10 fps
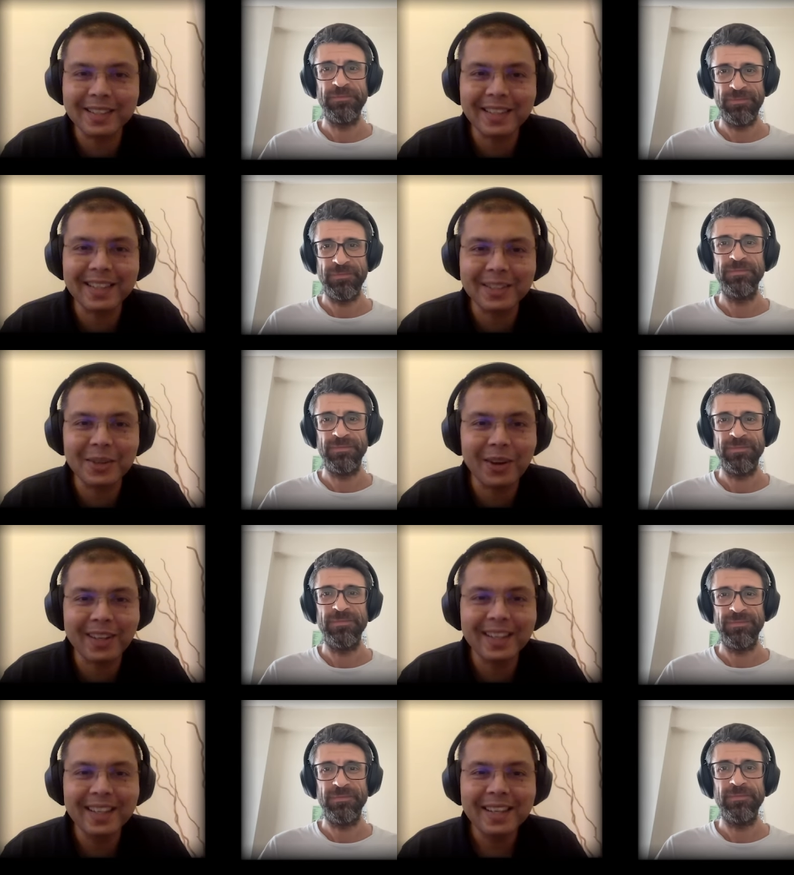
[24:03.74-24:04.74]
Speaker 1: is, is, is
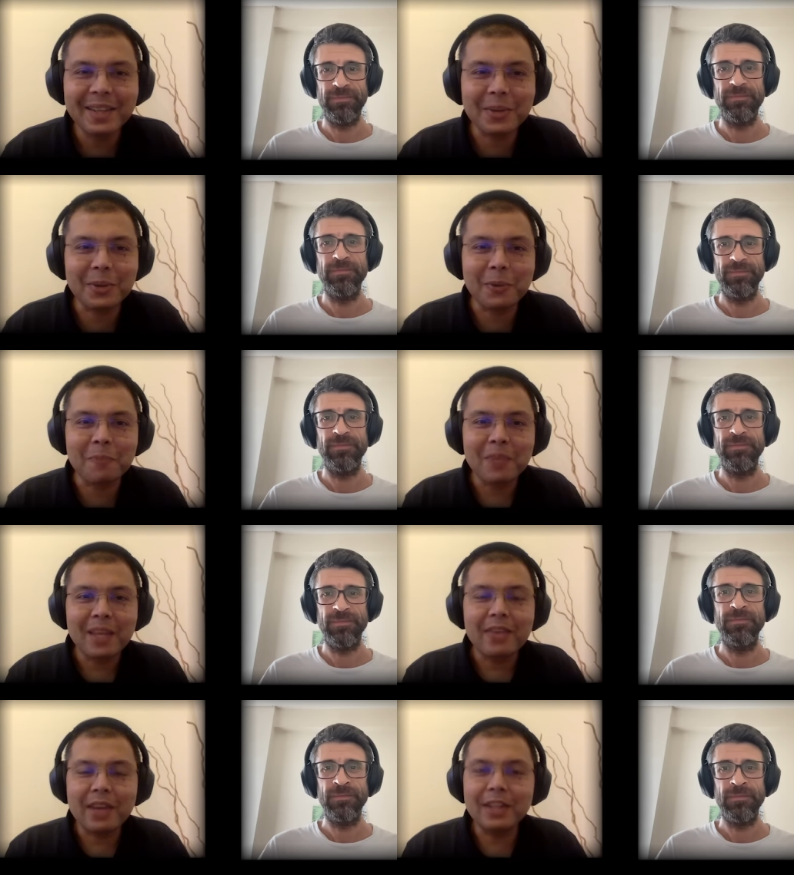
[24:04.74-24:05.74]
not, you
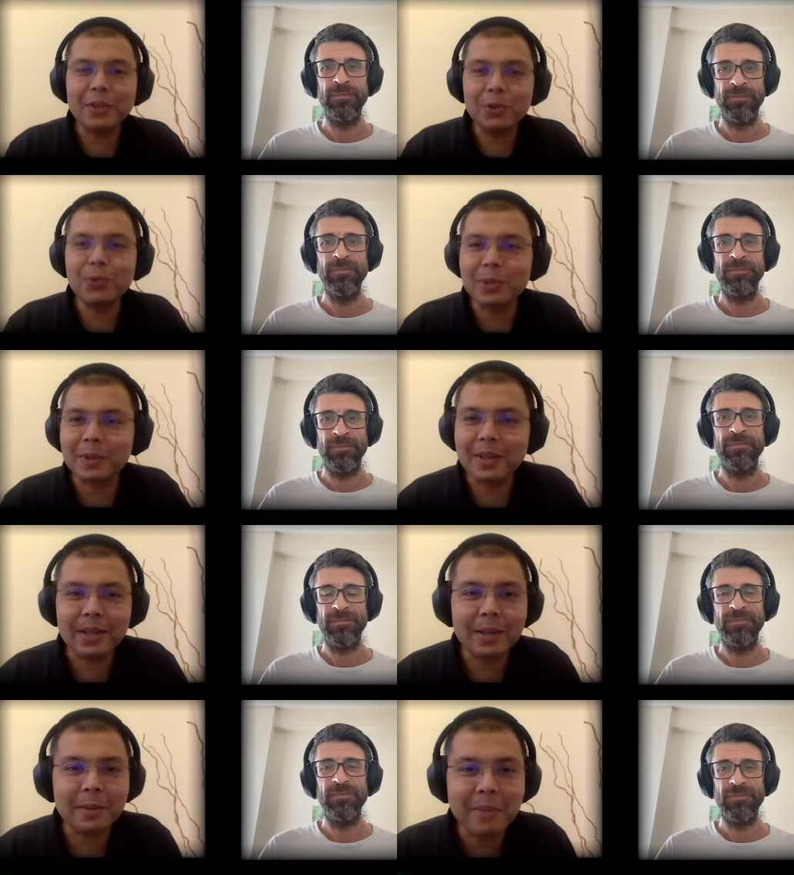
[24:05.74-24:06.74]
know, ready to
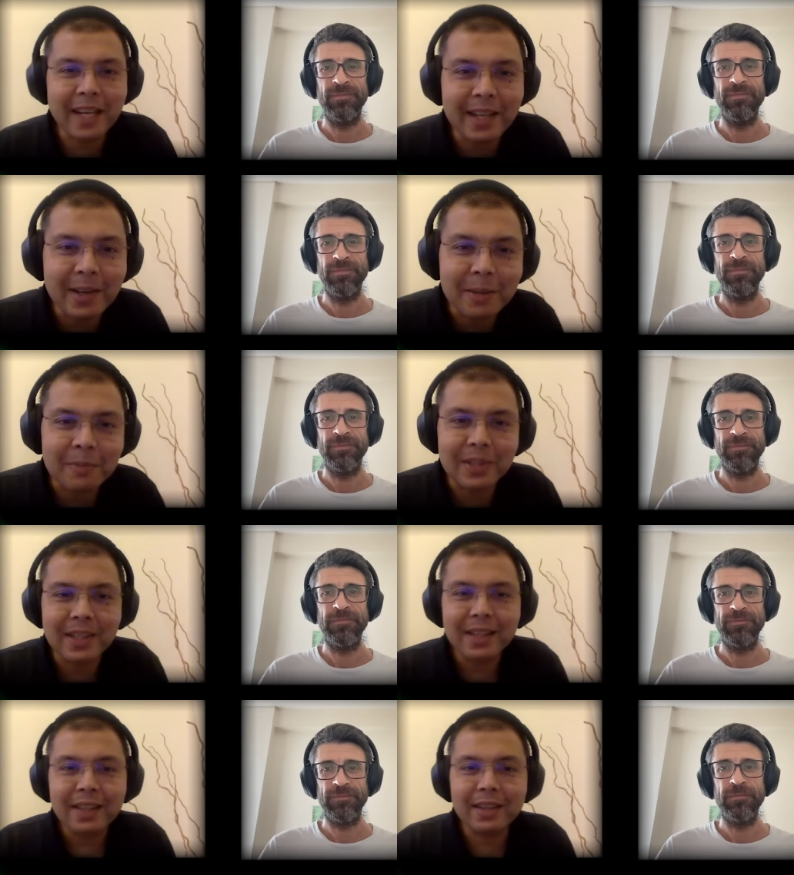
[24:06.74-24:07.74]
use uh, many
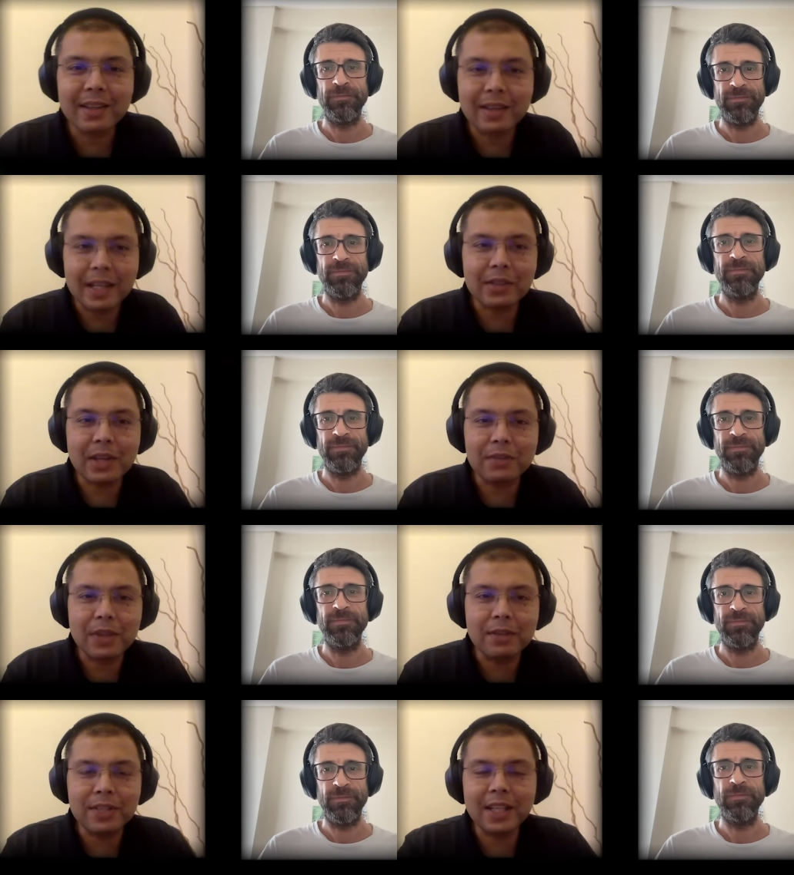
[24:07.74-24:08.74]
times uh, as,
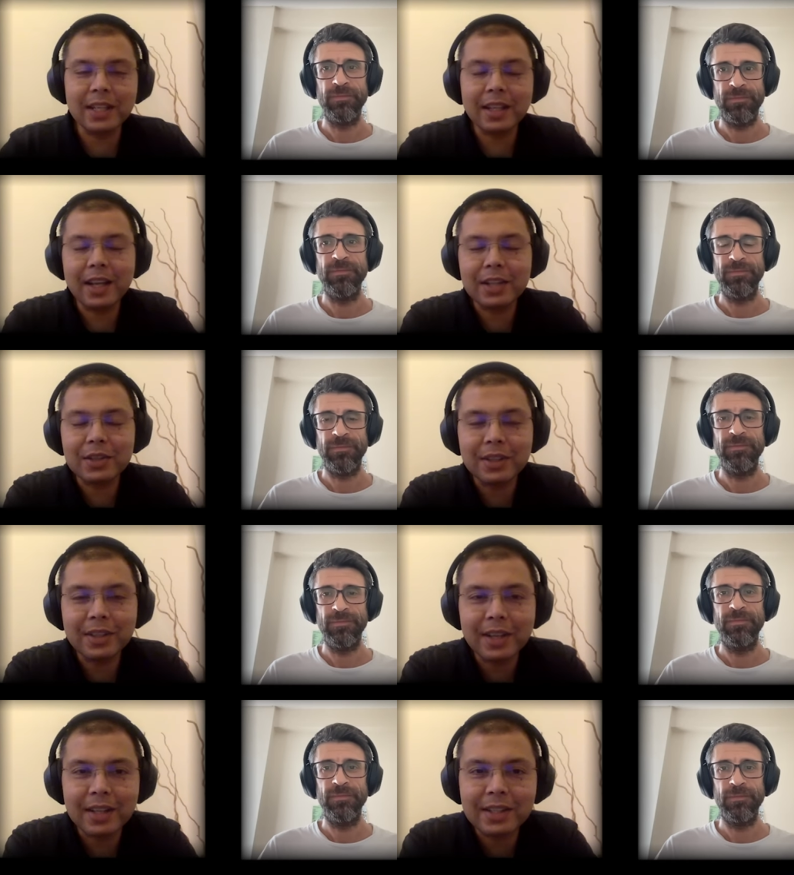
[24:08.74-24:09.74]
as we have seen in the
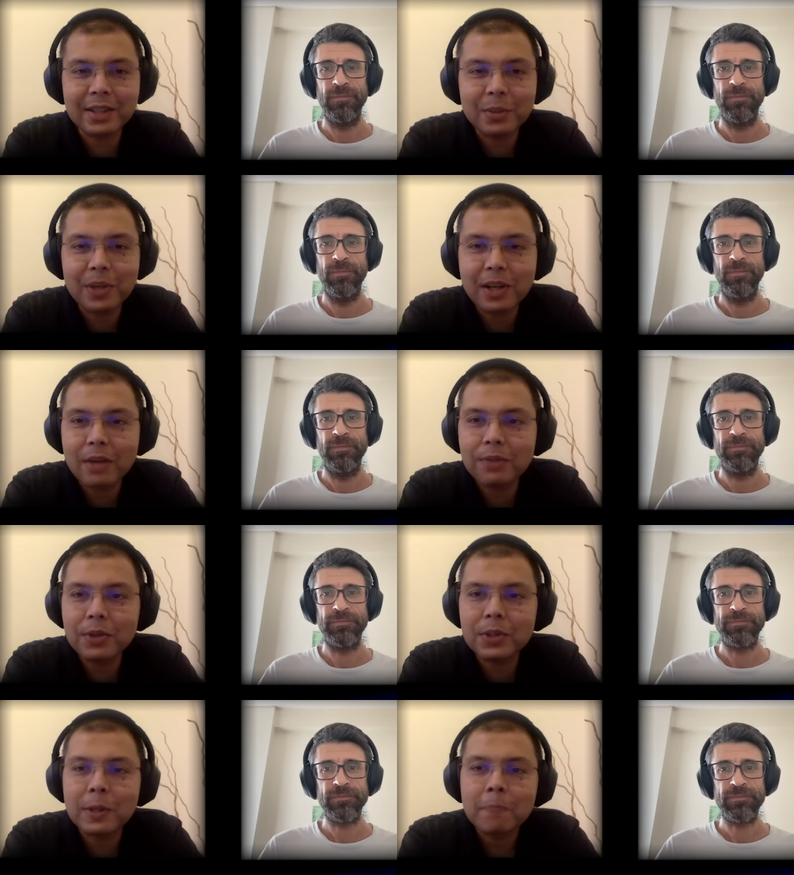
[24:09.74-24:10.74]
last, in the last uh, one and
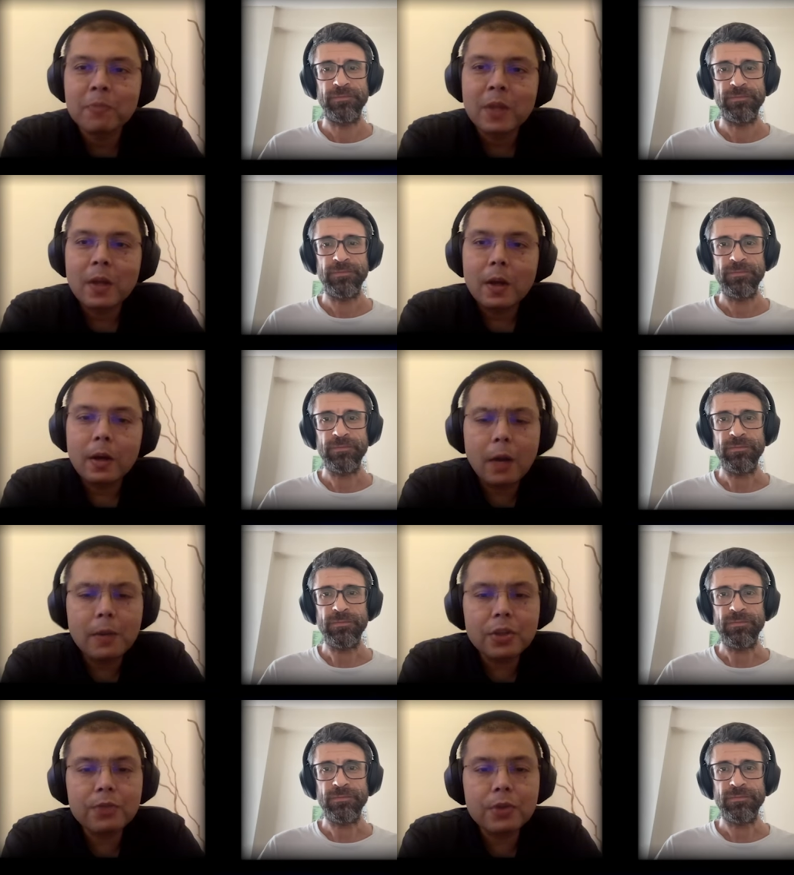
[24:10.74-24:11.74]
a half years.
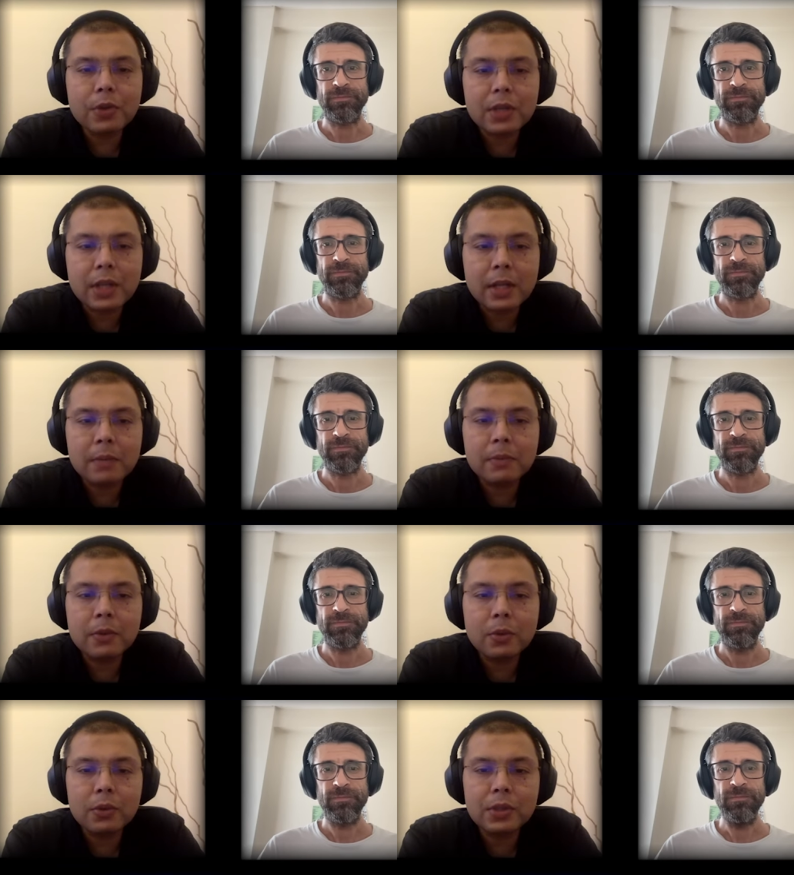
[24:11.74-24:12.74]
How much of your
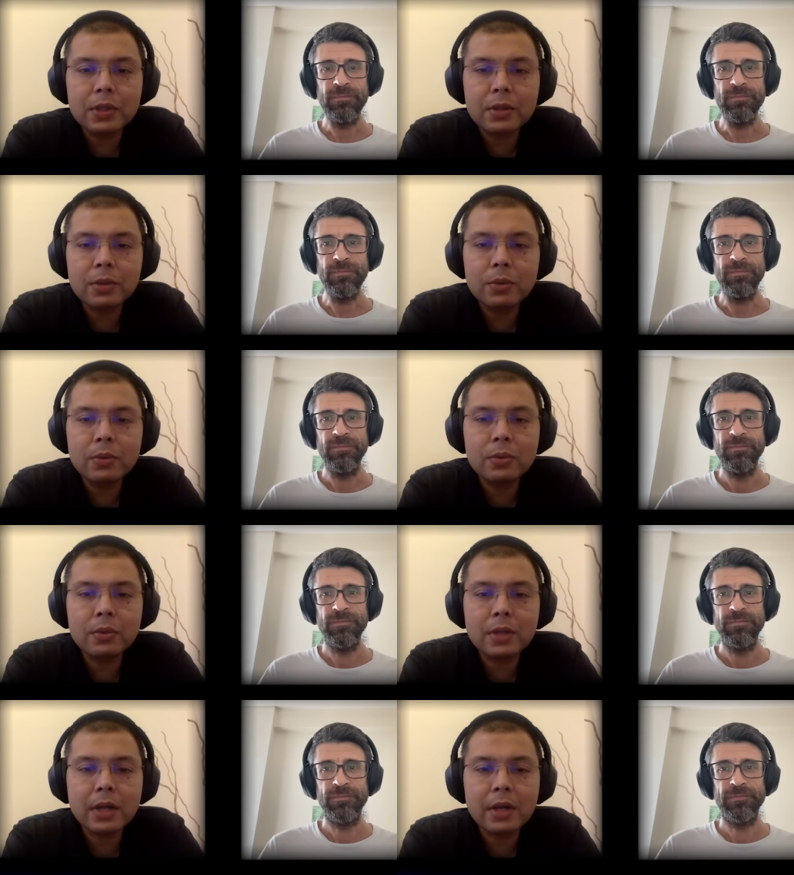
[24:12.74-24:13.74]
time goes
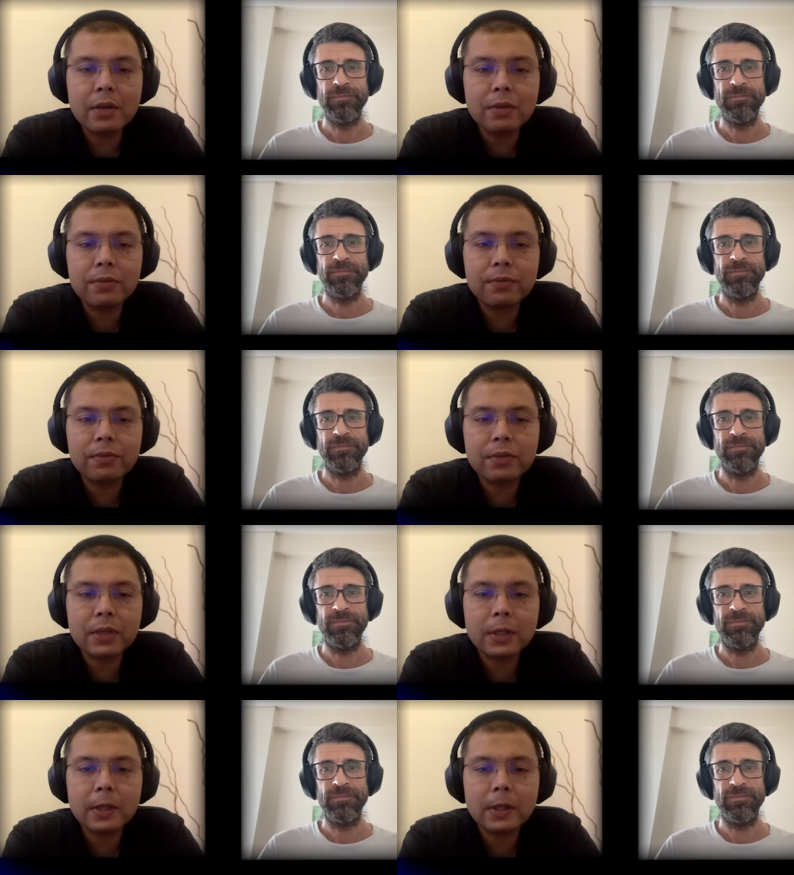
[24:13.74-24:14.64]
into kind of